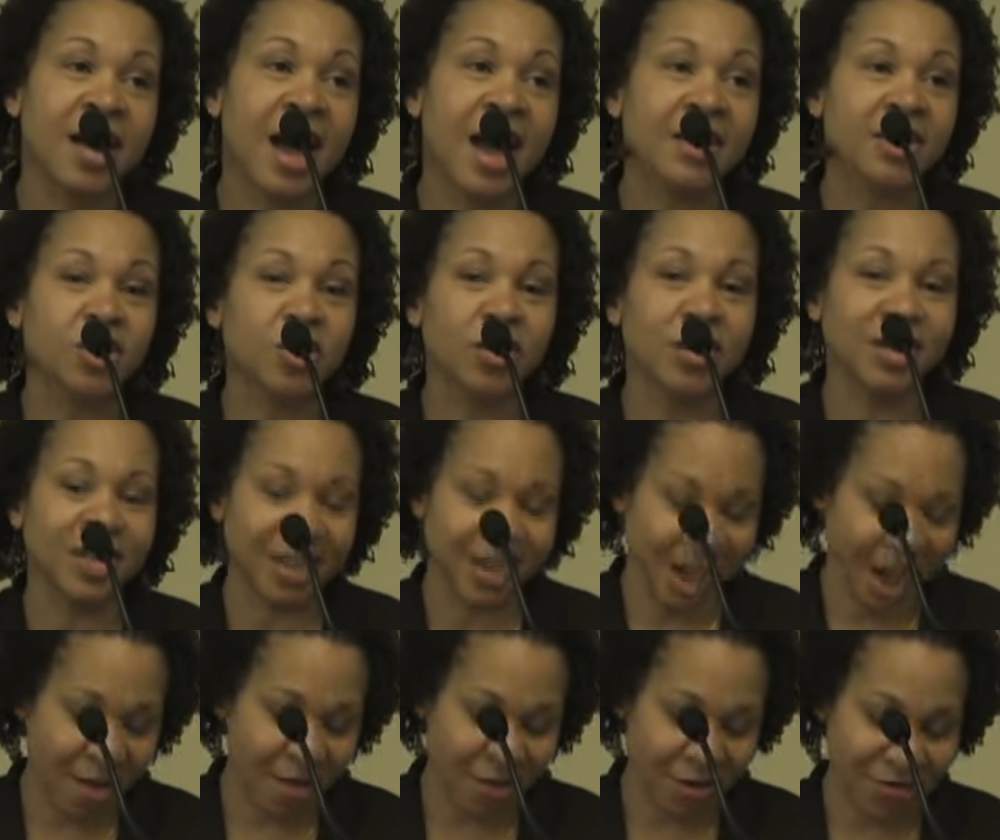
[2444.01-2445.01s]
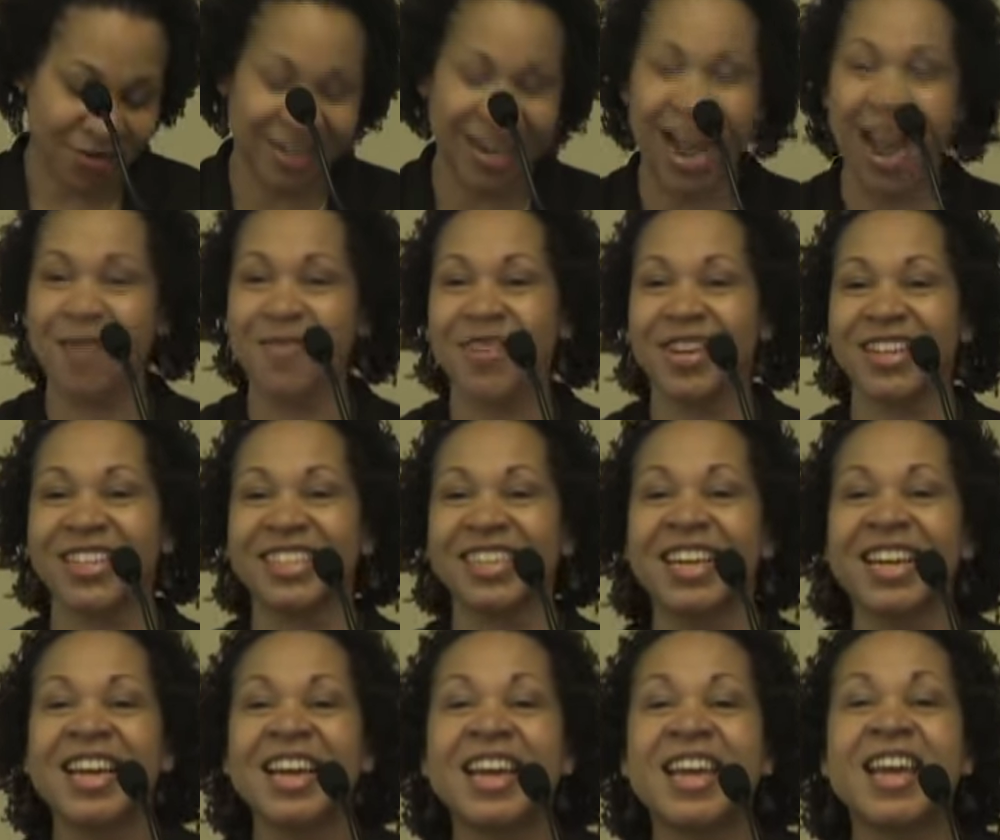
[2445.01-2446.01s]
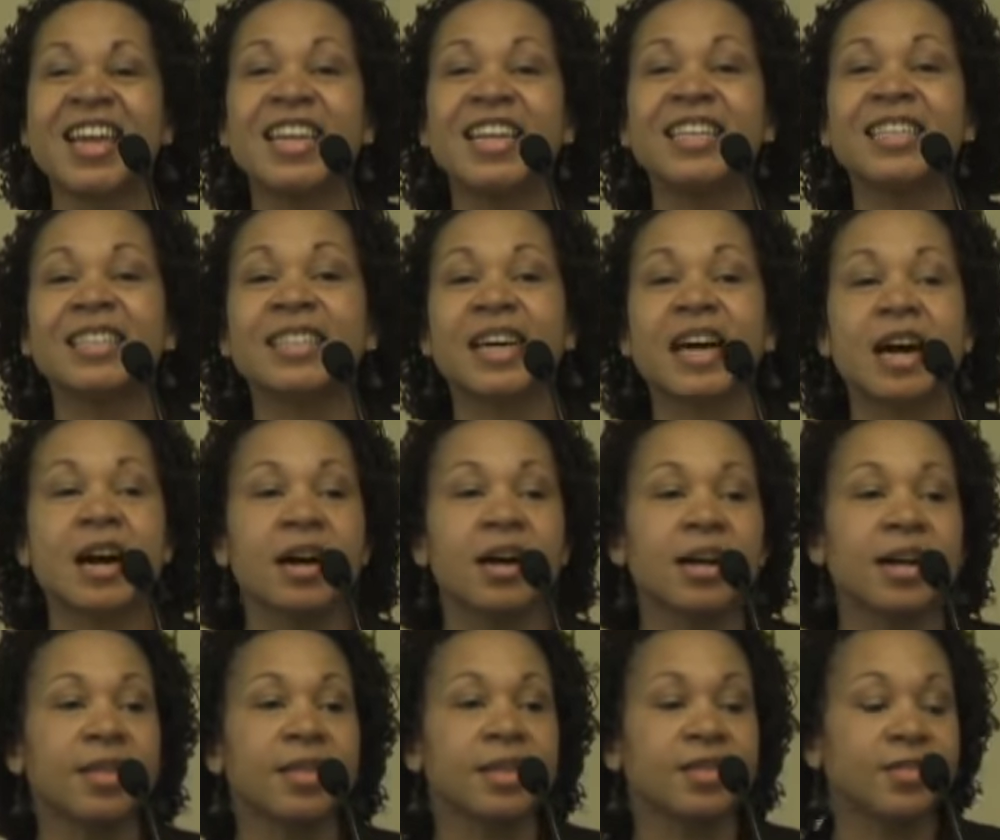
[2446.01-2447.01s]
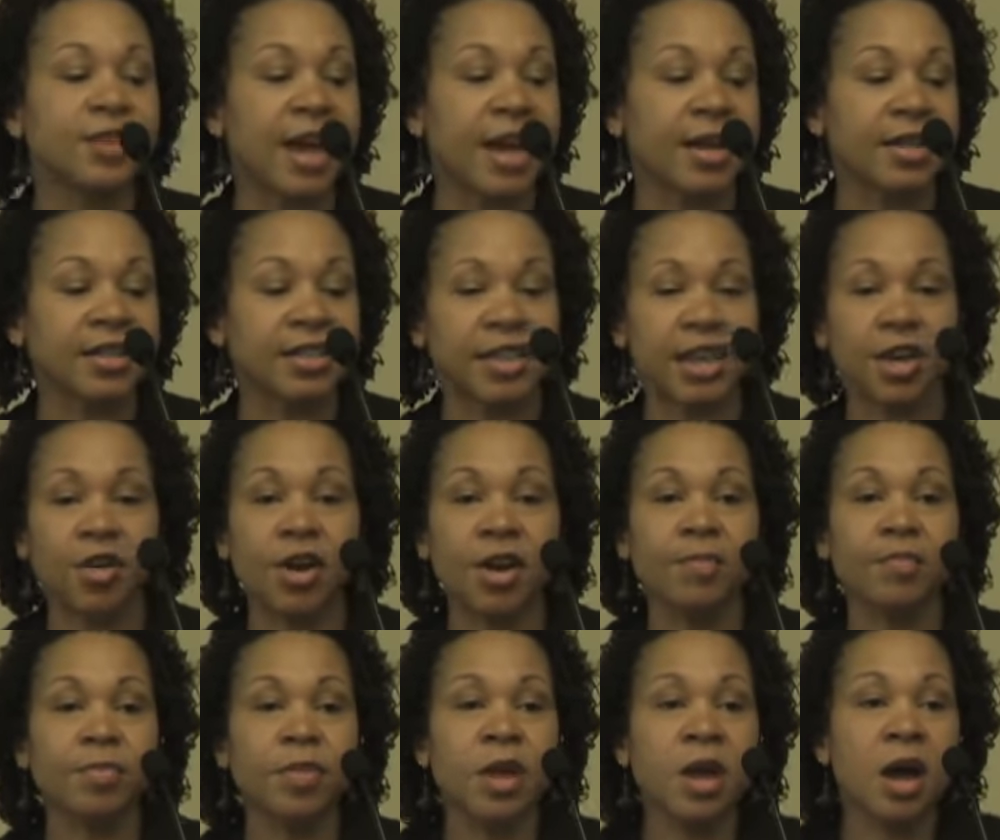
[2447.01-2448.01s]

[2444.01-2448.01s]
I certainly didn't have enough time in this in this uh, in this day to share it.